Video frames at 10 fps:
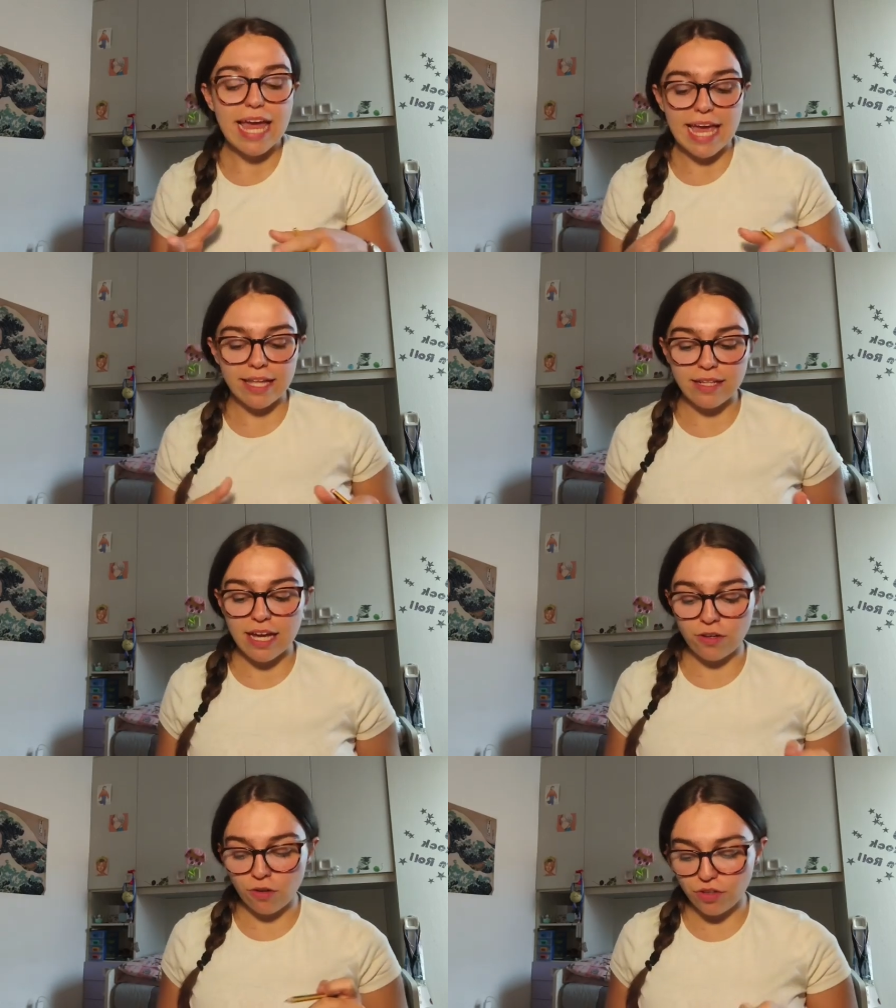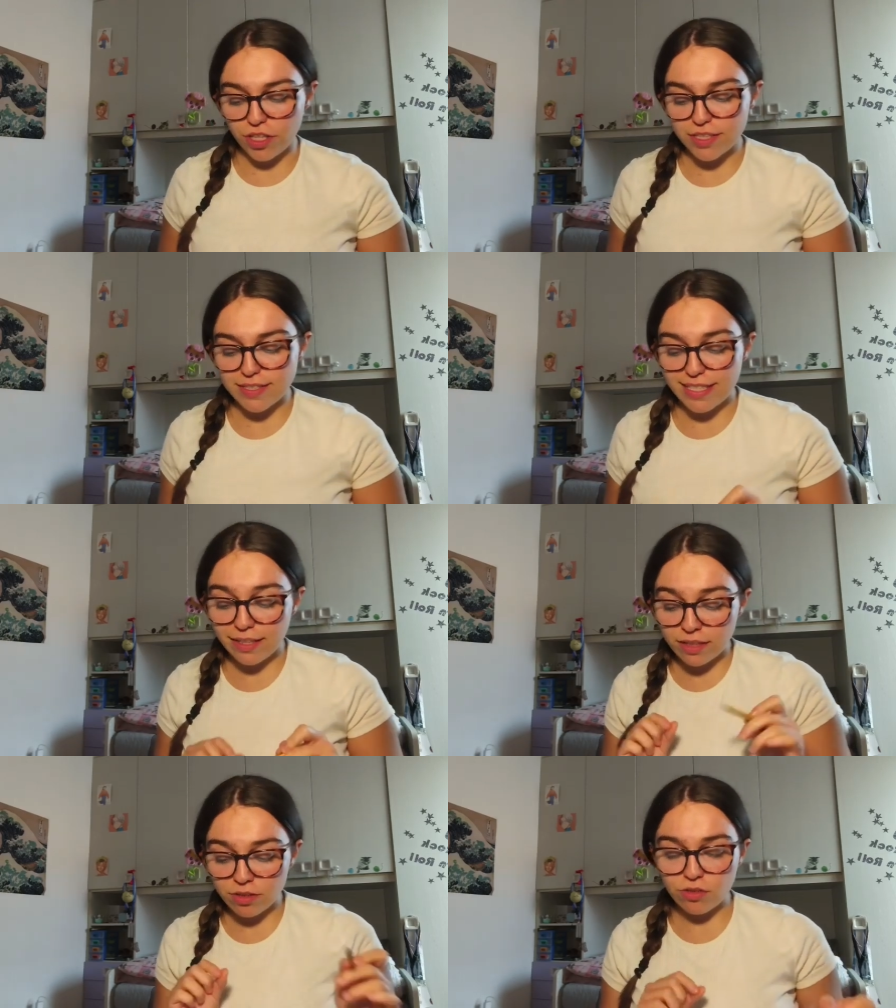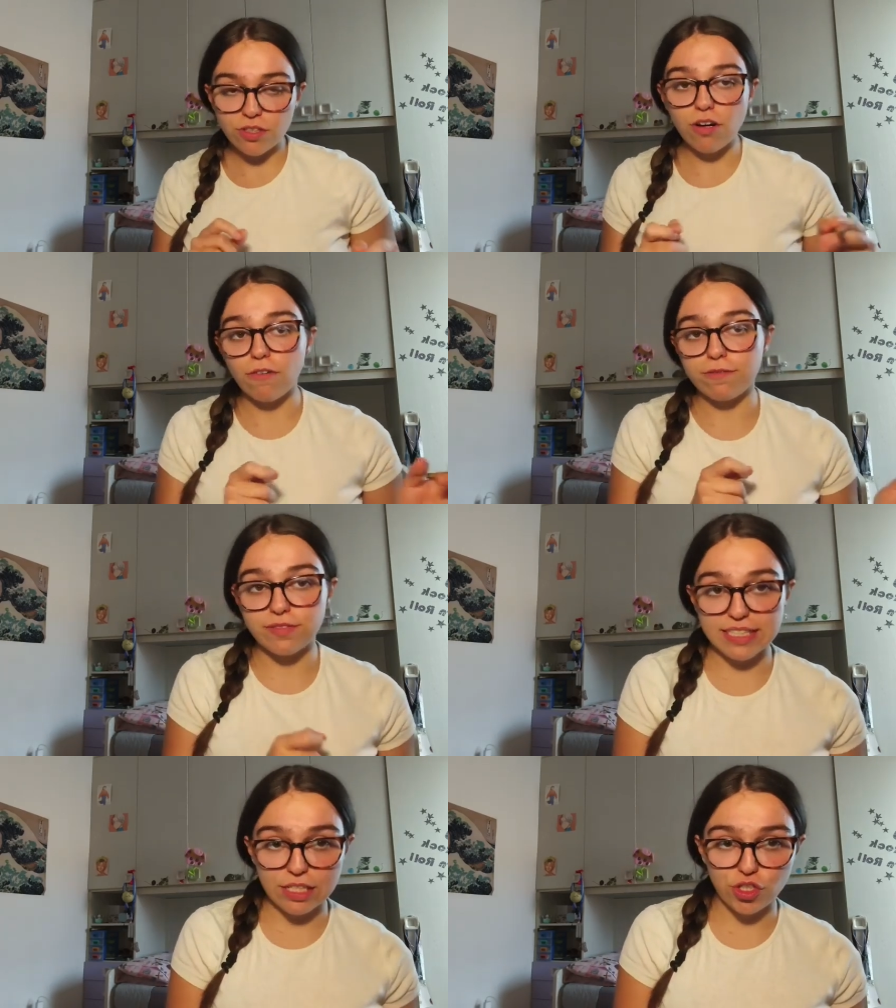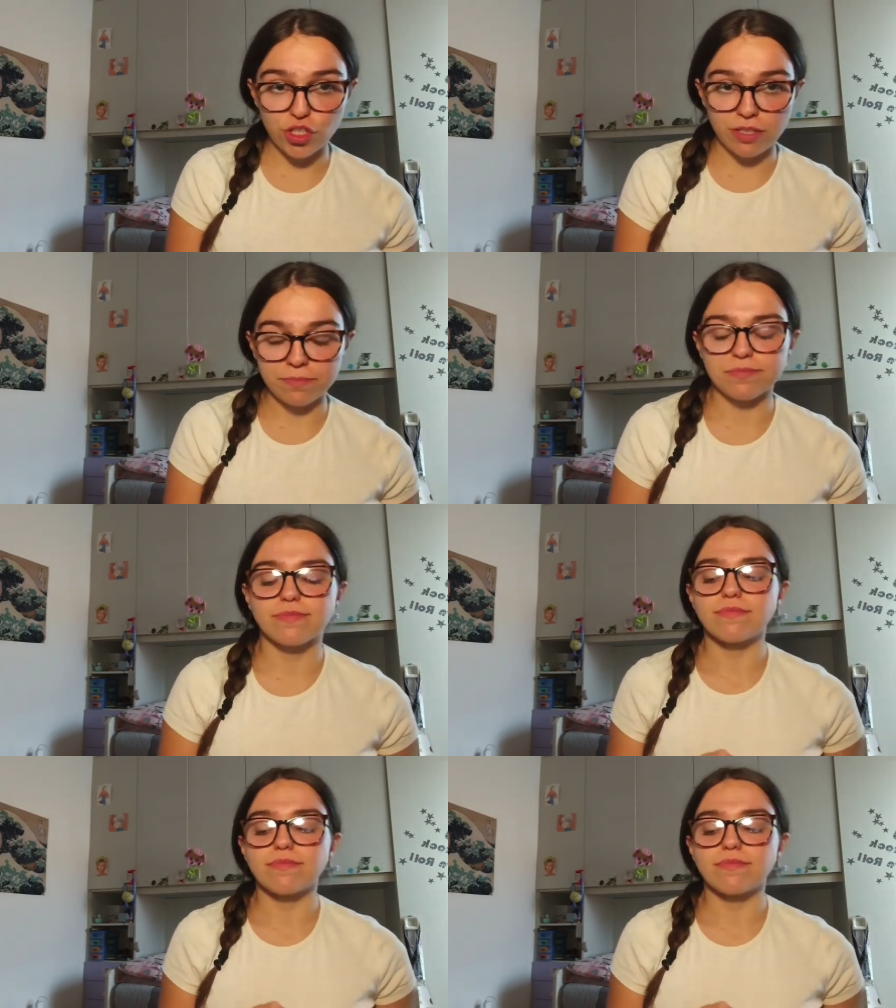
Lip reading: and another signature of physician.